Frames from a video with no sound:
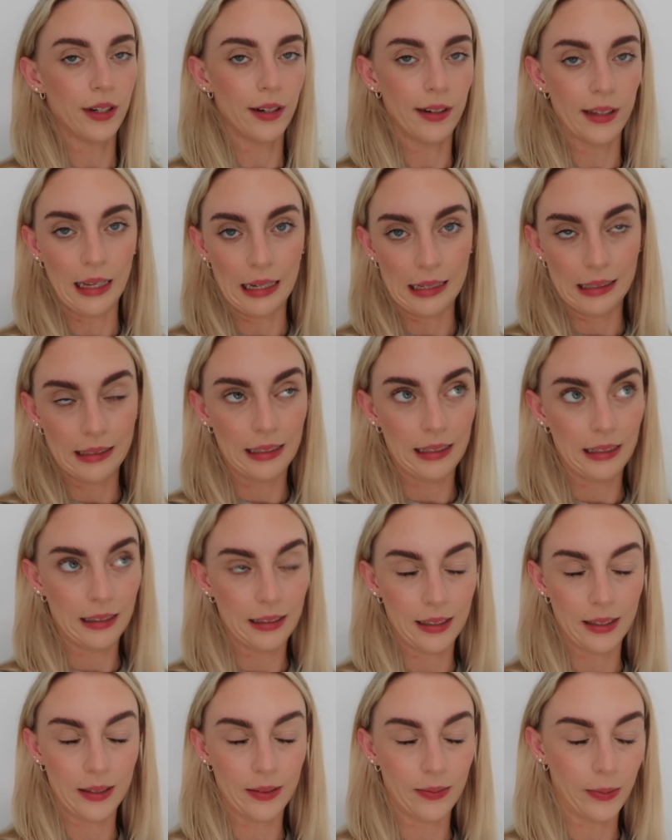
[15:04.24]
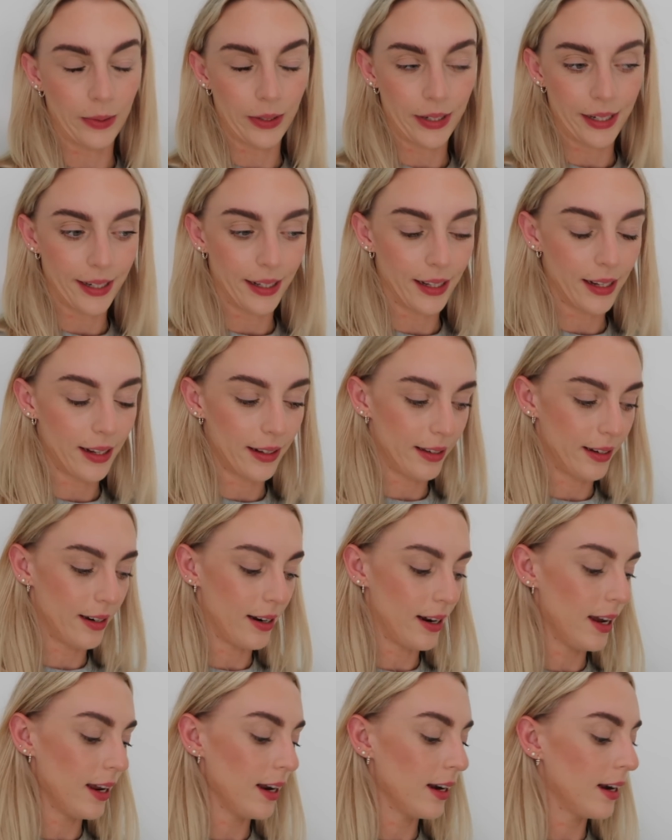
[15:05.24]
too lazy to wash it last
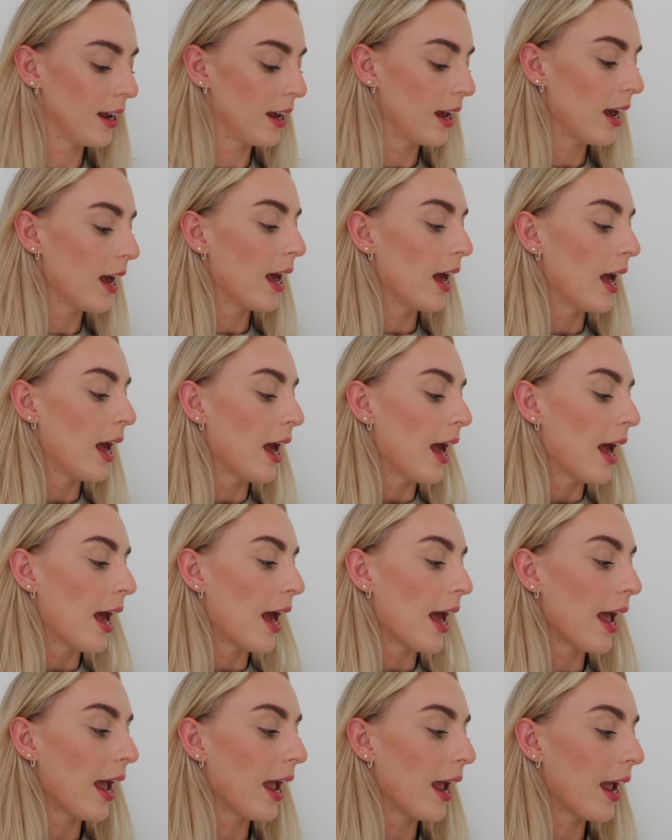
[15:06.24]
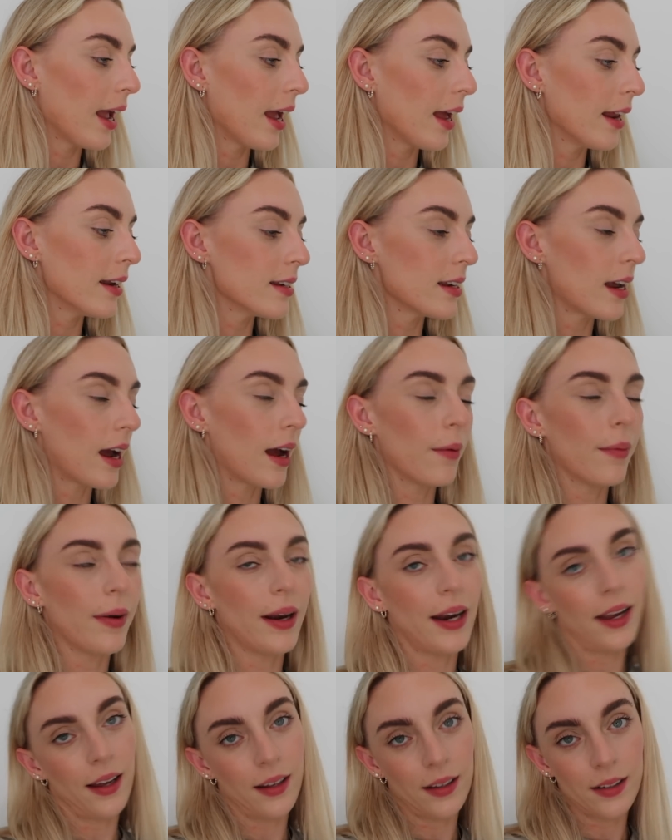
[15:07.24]
night. And I
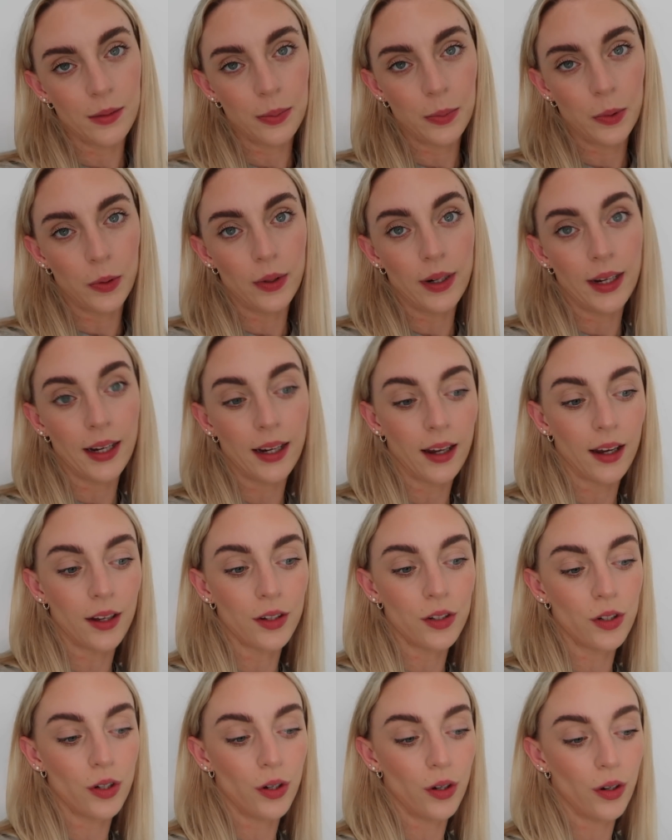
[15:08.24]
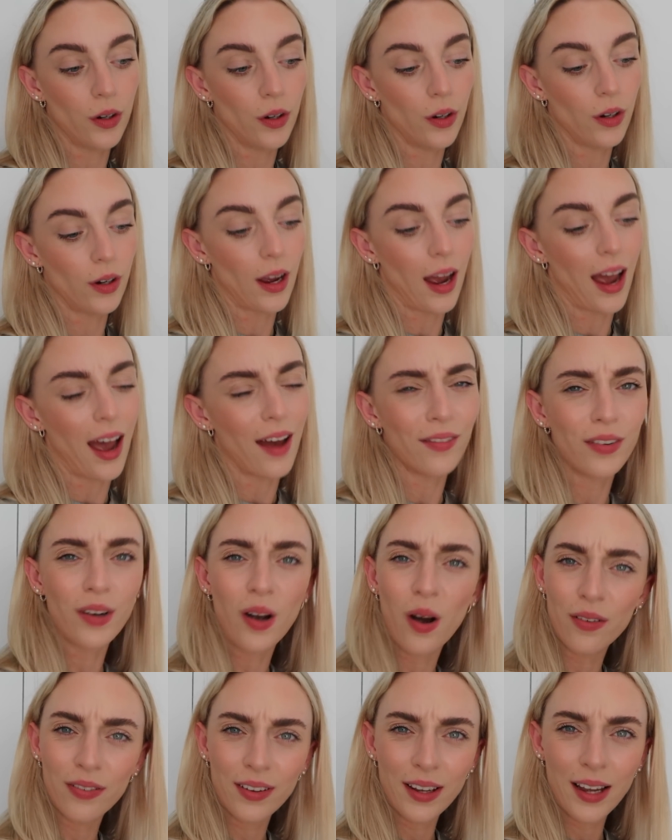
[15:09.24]
went out this morning to have
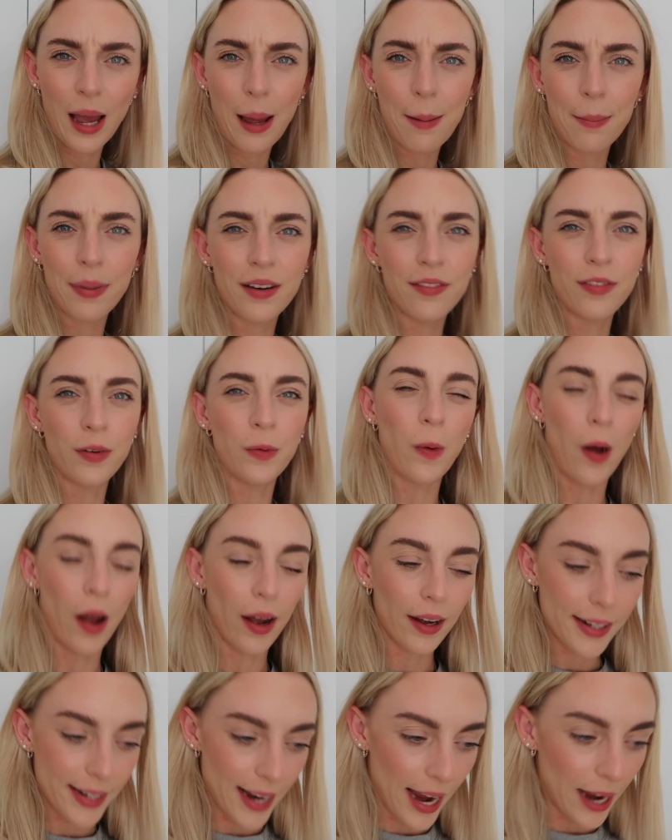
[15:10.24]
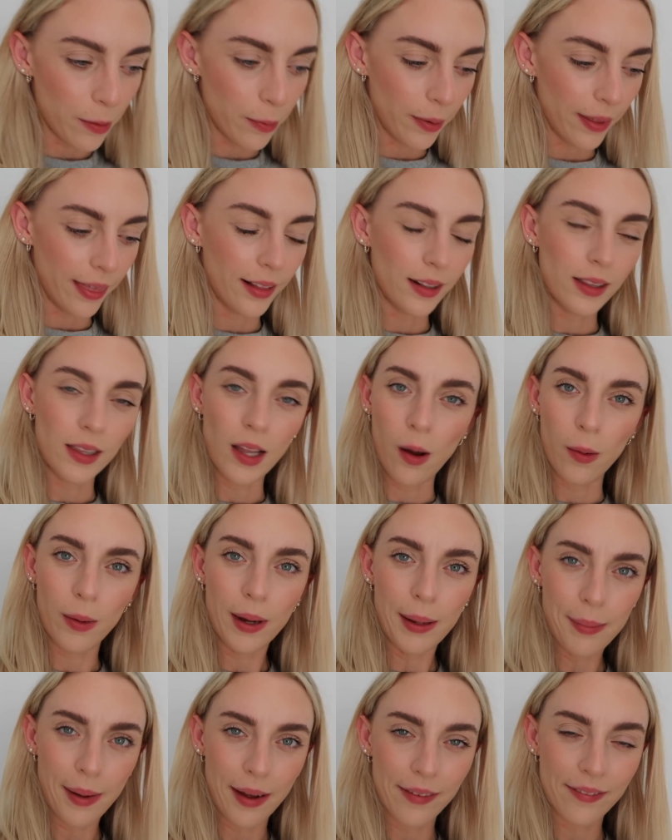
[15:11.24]
coffee and a bit of a work date with
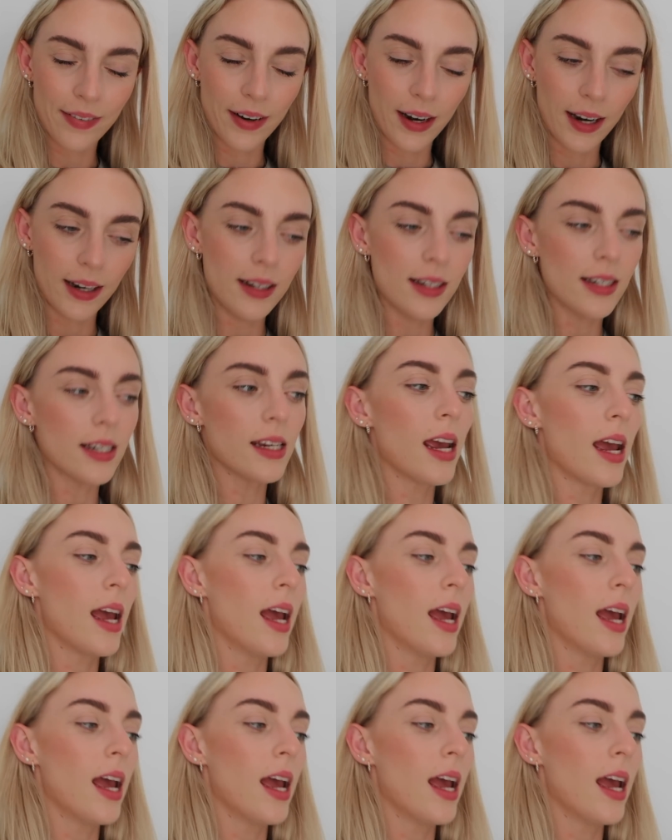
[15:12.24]
Chloe, my friend.